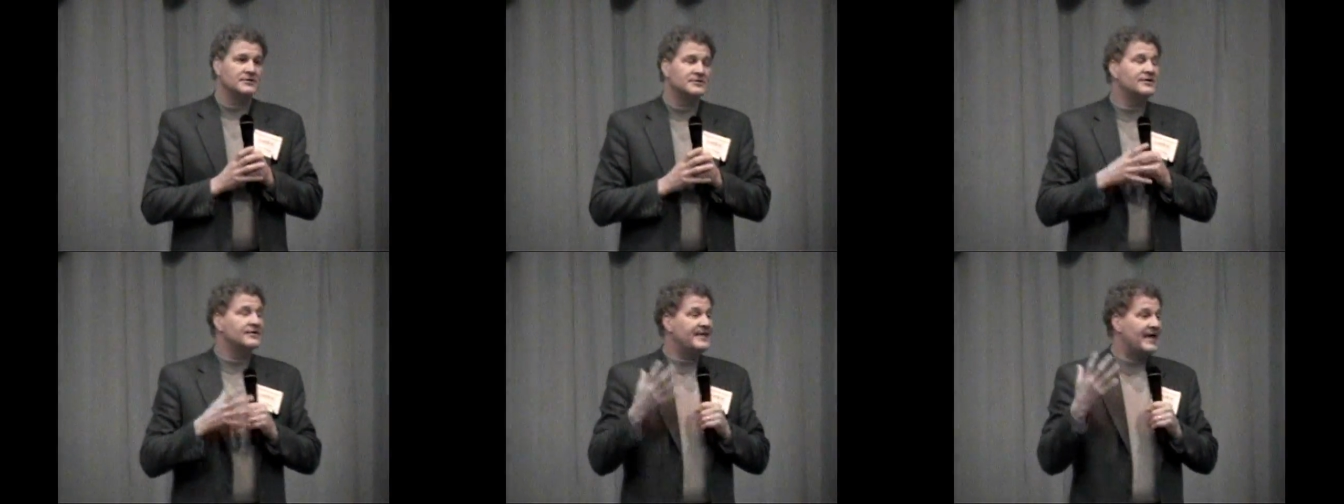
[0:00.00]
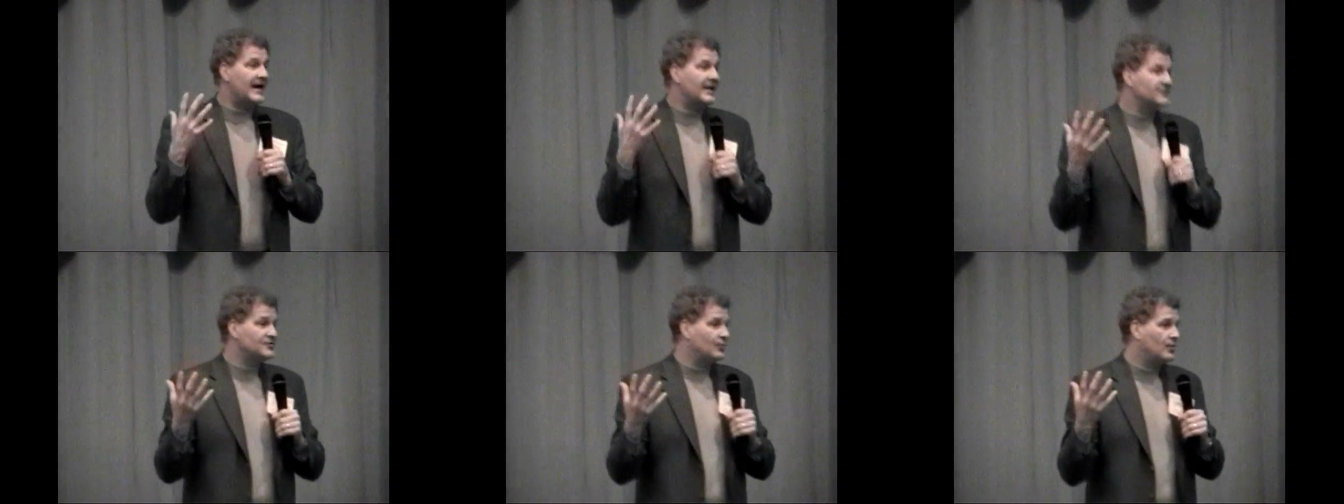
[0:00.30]
So
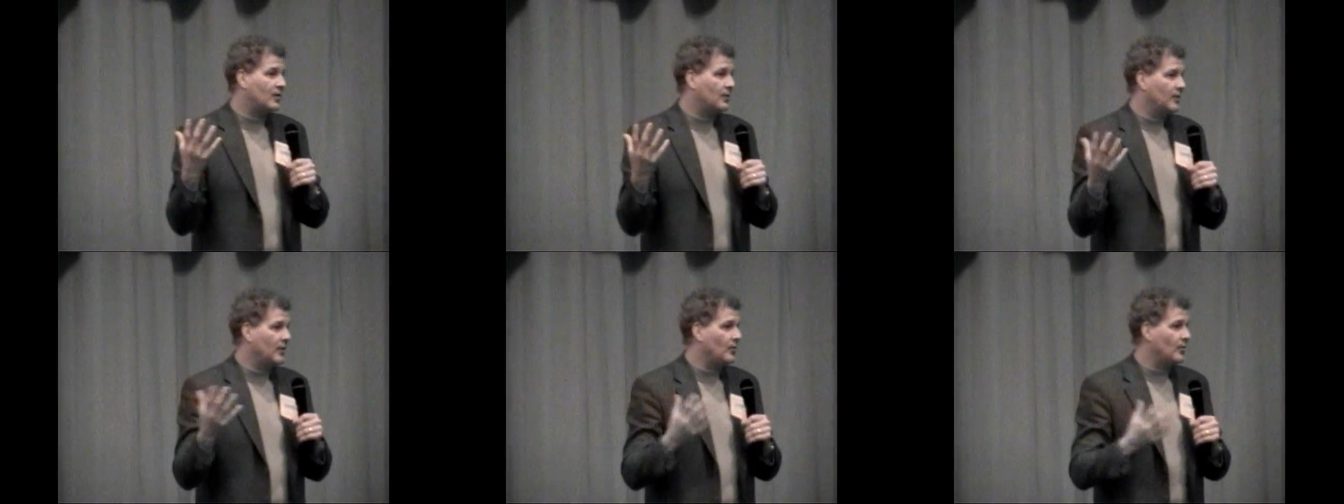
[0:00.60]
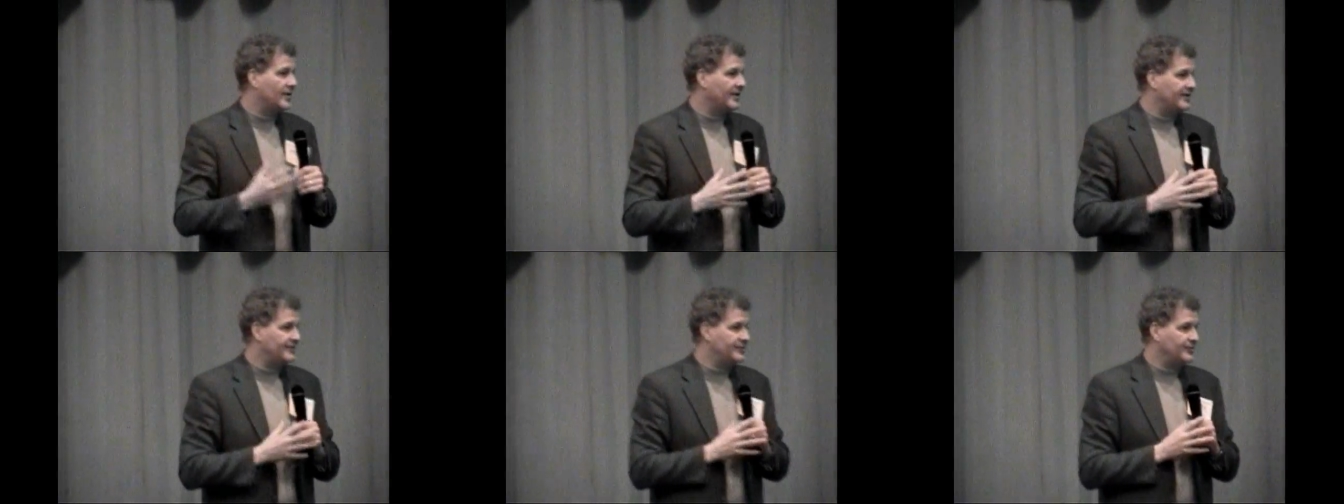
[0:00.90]
that's what
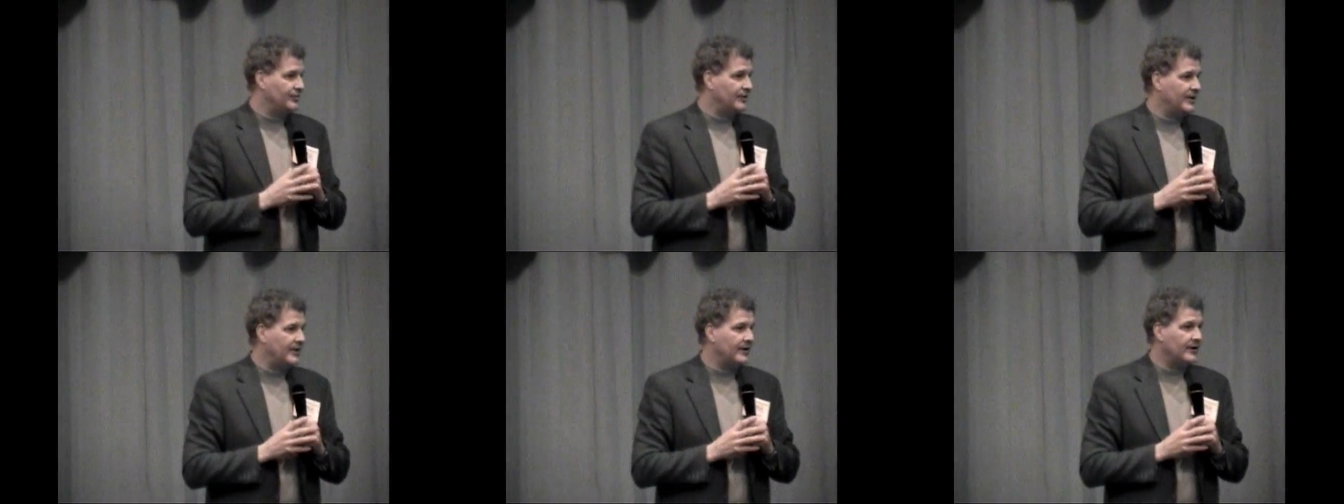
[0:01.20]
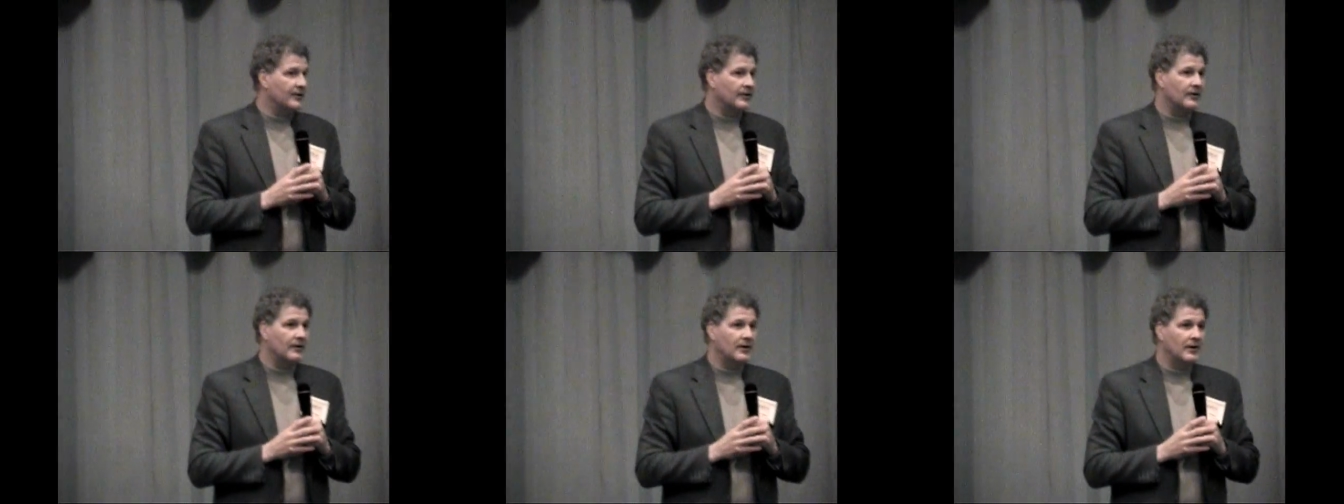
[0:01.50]
we want to do
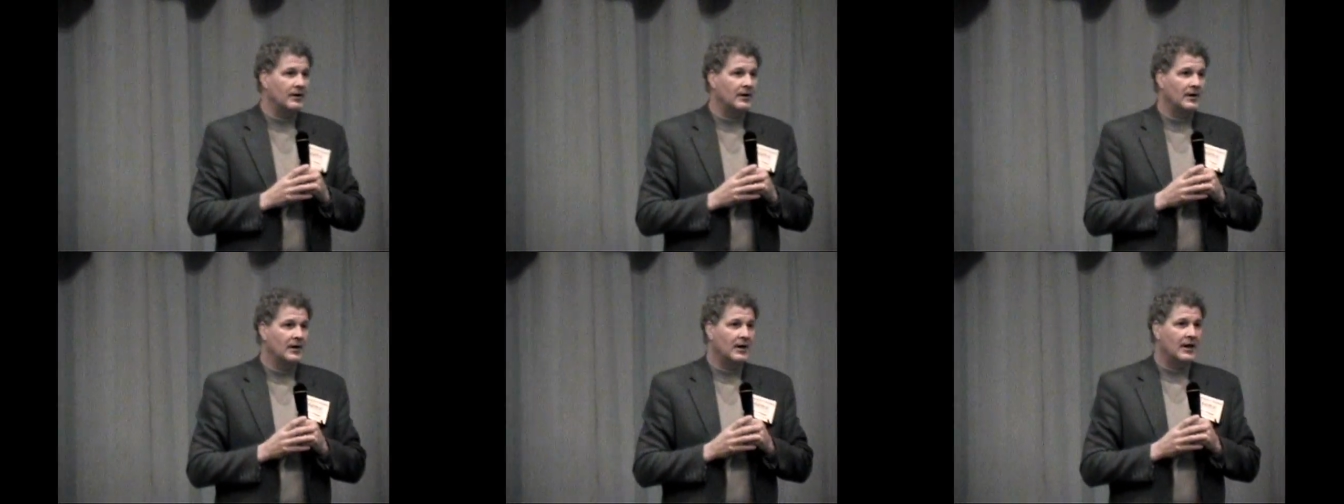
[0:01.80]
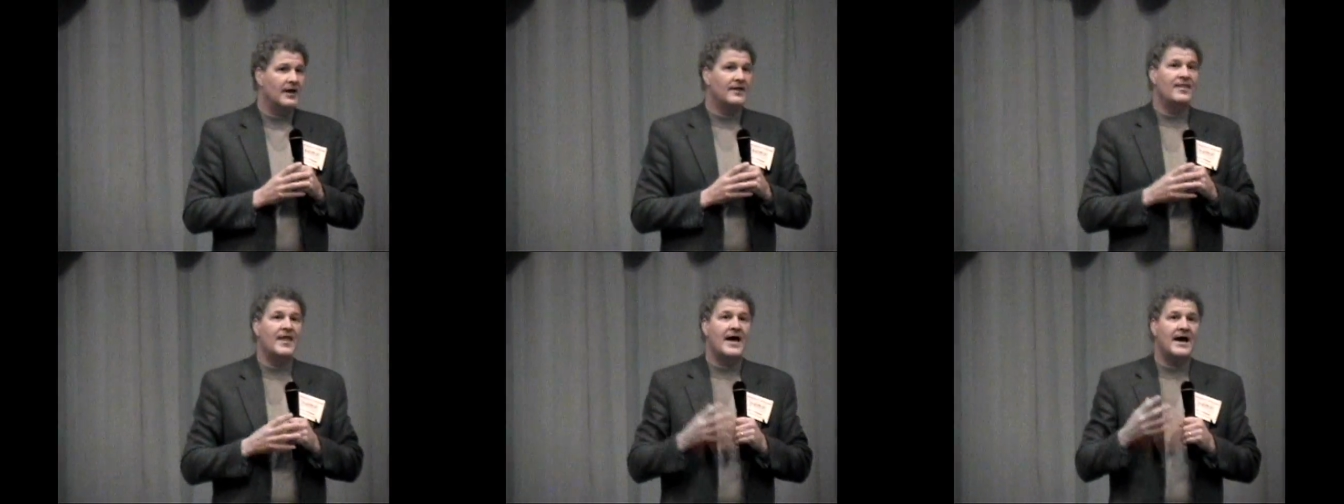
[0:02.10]
here.
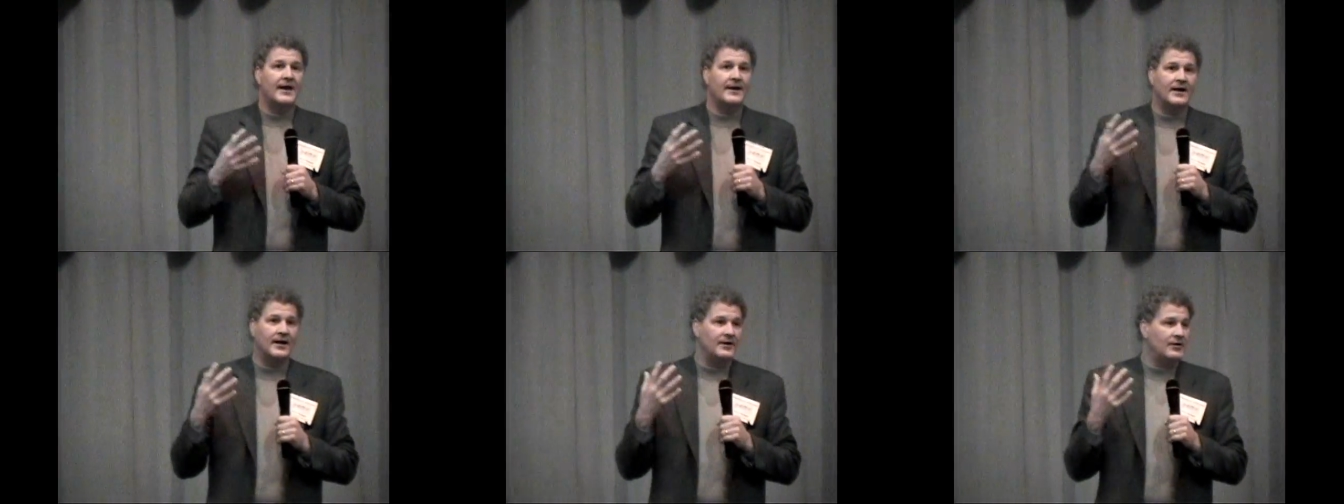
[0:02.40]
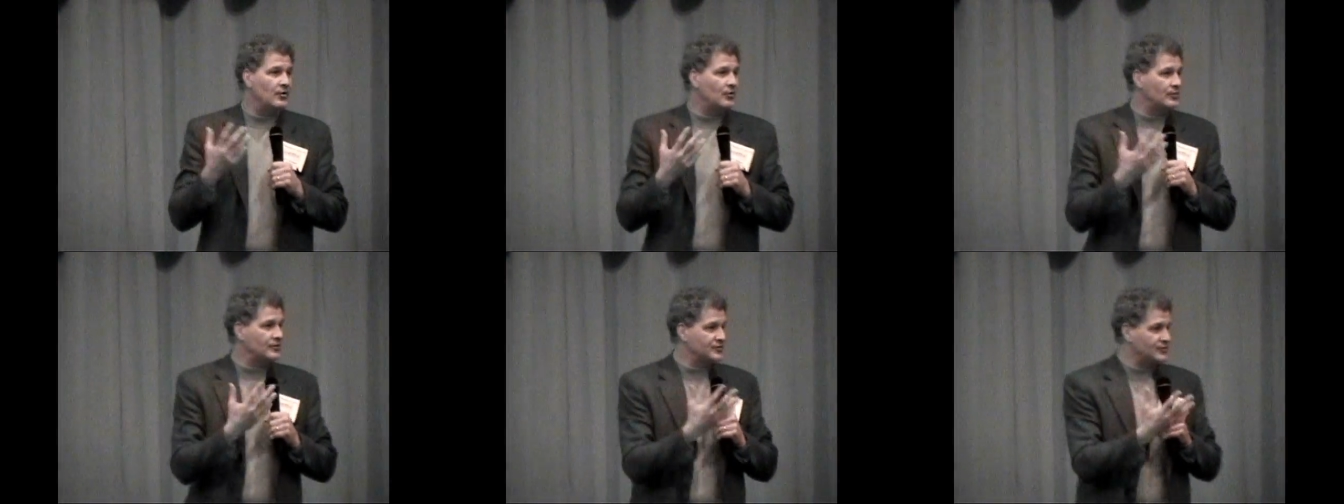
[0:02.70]
And that, I
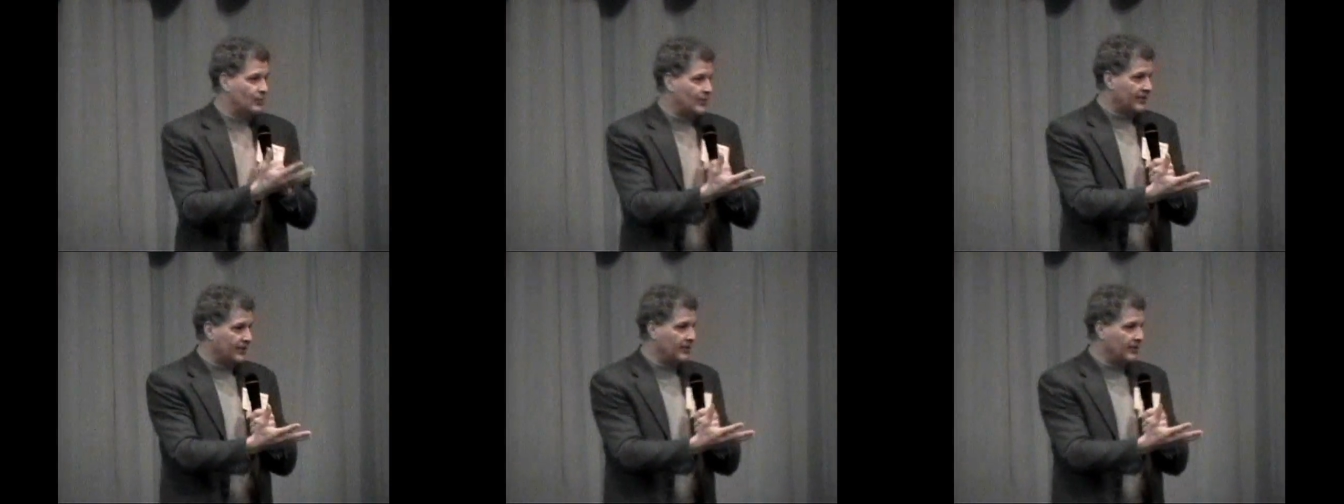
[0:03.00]
know, is